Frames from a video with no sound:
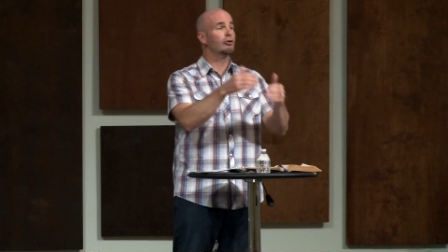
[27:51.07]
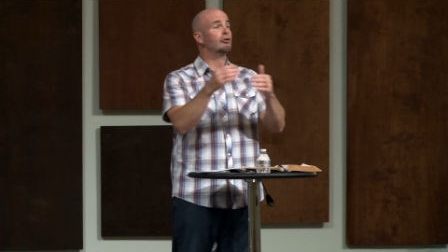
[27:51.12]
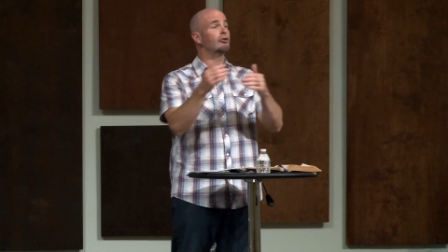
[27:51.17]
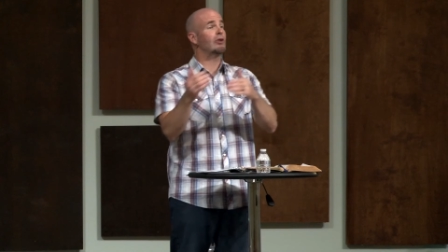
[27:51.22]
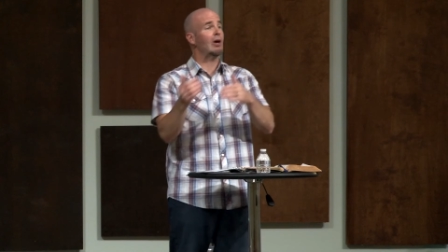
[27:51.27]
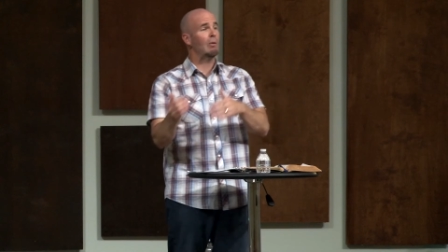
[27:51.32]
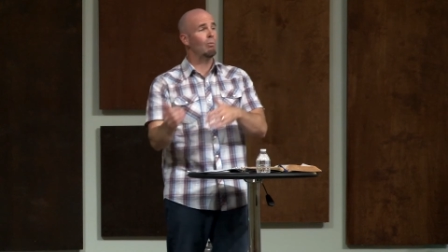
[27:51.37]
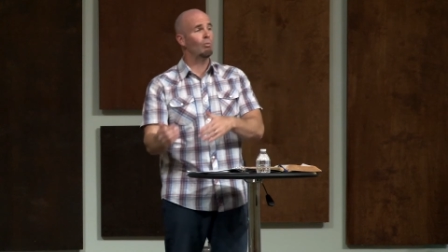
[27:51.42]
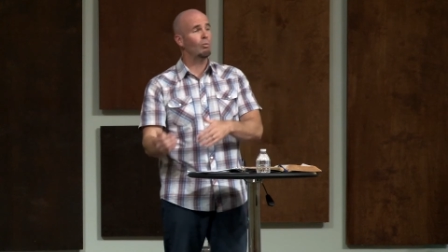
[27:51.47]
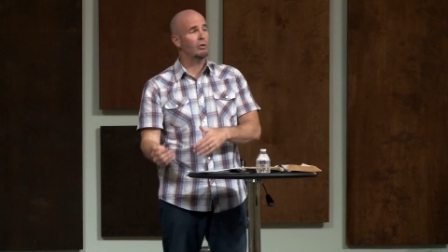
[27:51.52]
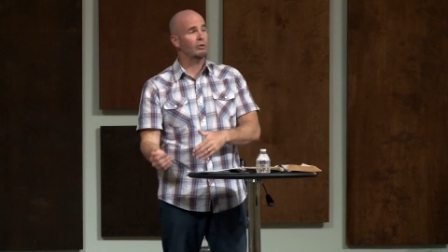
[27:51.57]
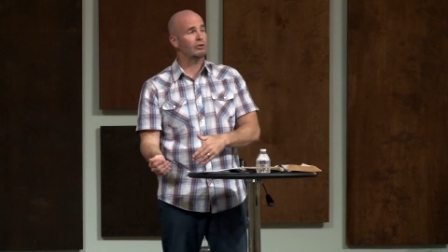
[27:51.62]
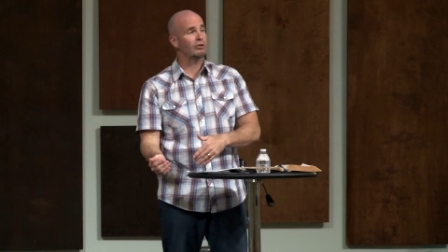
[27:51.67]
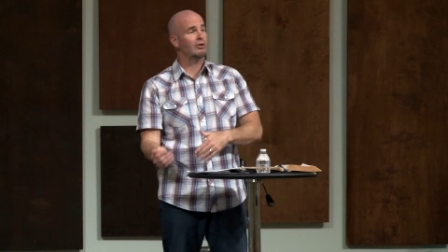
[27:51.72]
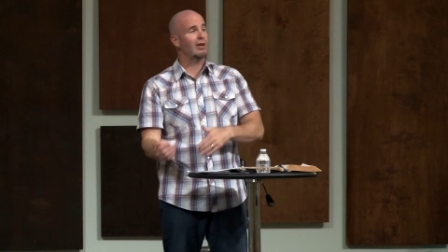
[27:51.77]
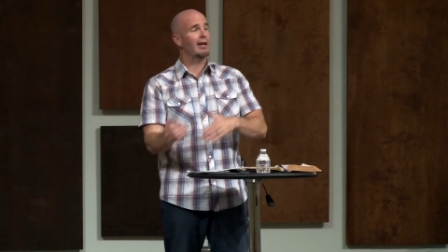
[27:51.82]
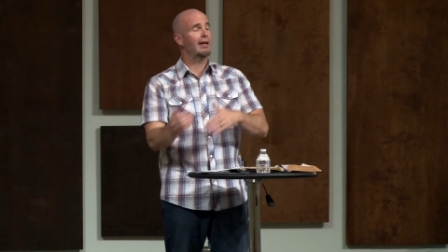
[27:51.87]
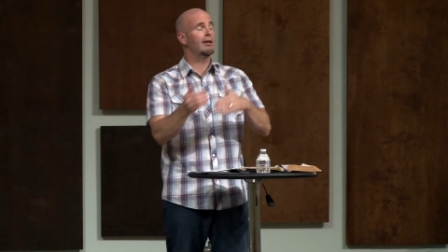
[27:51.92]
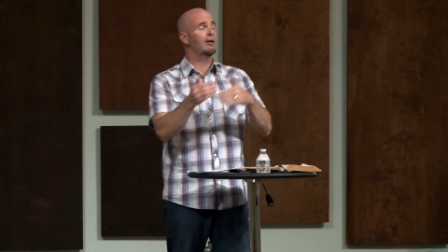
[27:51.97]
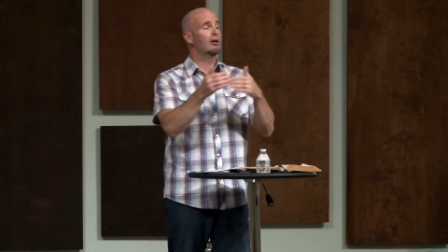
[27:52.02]
some will
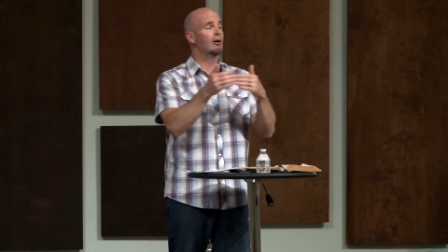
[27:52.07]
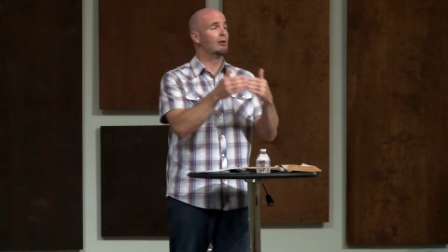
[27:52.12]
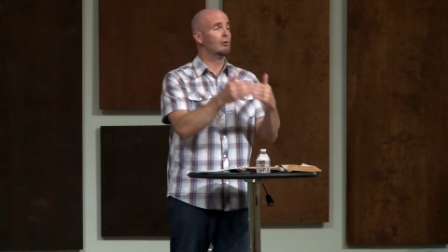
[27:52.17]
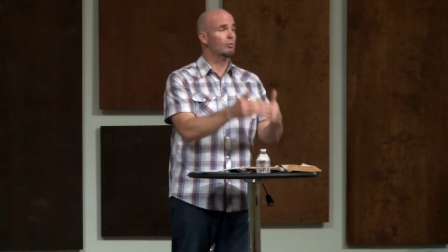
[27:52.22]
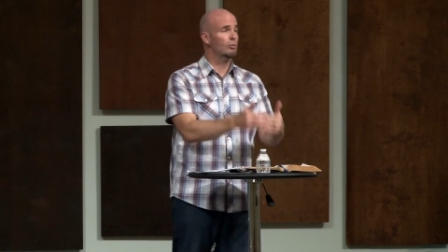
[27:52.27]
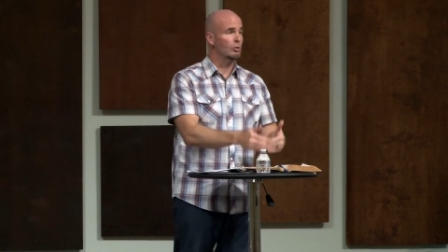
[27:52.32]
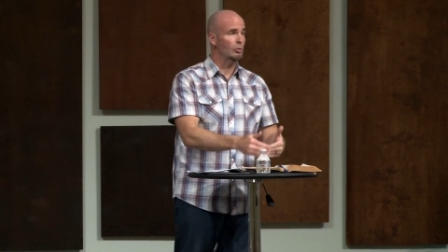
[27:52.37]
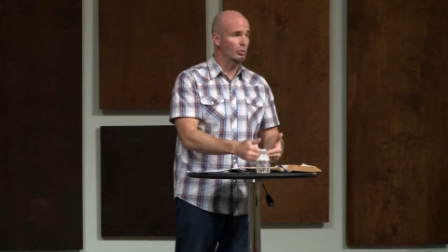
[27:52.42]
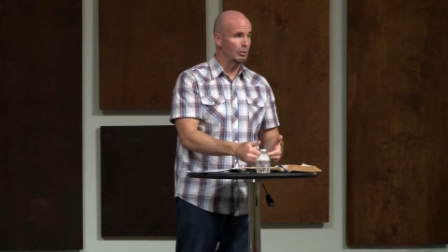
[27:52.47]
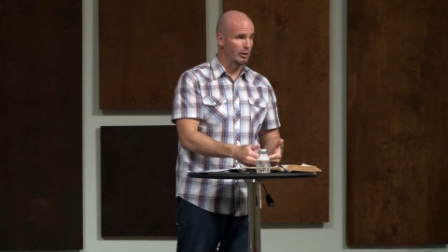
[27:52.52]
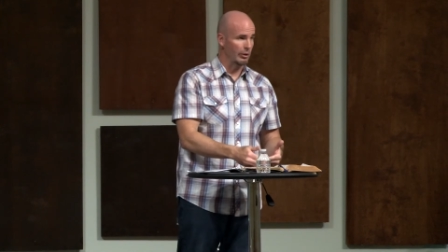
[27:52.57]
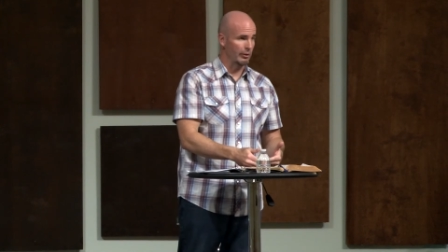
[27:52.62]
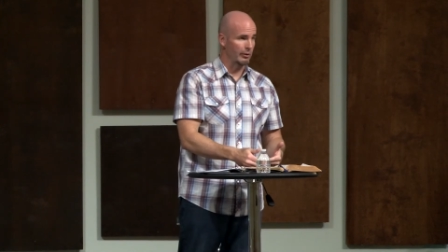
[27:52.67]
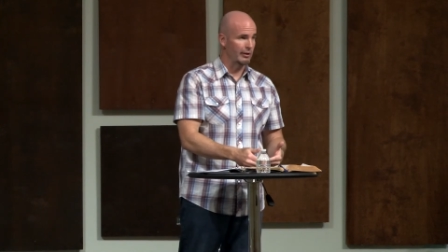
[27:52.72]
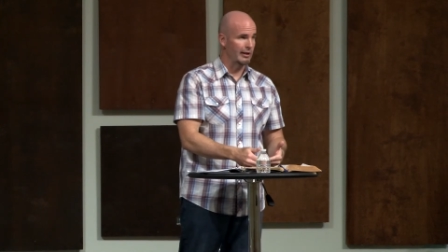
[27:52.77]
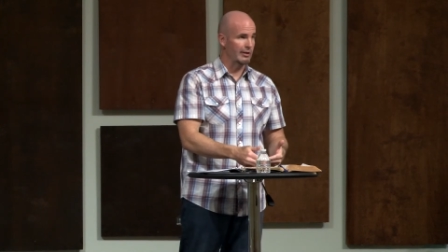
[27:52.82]
say ruler.